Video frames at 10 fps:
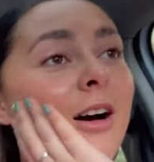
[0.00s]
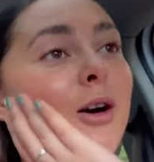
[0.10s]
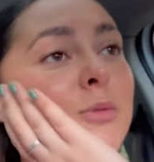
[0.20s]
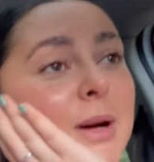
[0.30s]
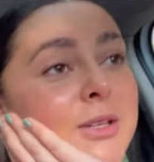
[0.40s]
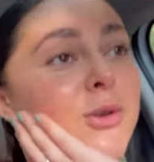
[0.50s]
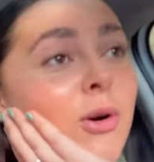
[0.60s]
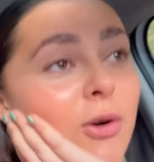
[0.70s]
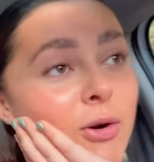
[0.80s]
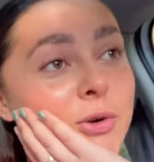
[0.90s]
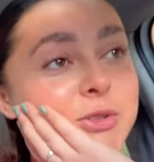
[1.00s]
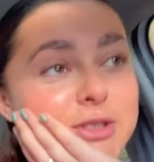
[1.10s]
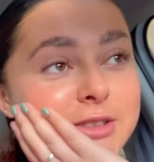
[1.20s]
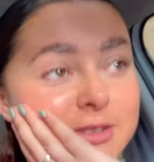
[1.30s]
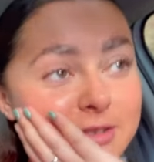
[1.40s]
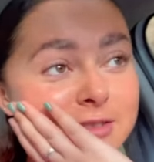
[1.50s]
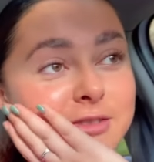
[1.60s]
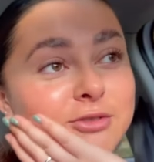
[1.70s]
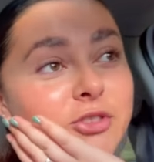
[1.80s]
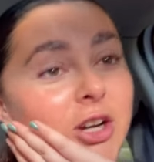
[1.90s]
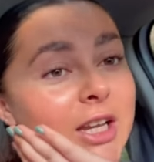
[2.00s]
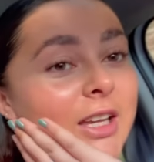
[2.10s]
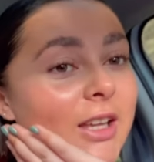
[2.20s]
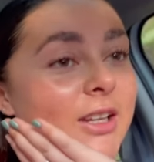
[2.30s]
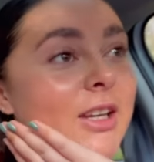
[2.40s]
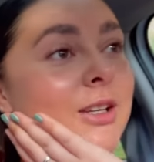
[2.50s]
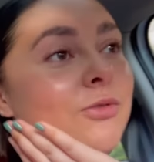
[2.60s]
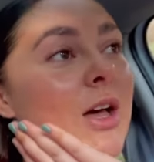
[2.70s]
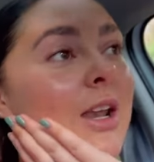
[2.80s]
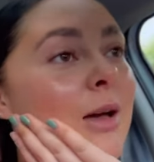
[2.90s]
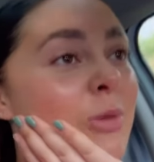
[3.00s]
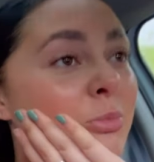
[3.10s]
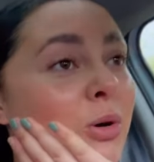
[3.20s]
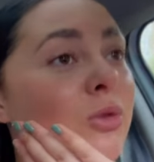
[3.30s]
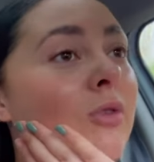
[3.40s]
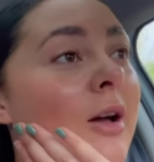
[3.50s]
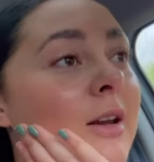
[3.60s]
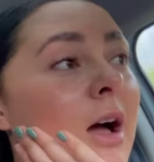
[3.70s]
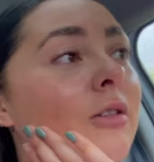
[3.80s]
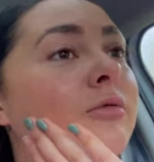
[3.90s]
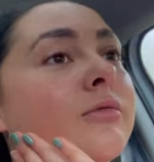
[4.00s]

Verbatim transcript: Oh my God really in need of that lemon bottle right now.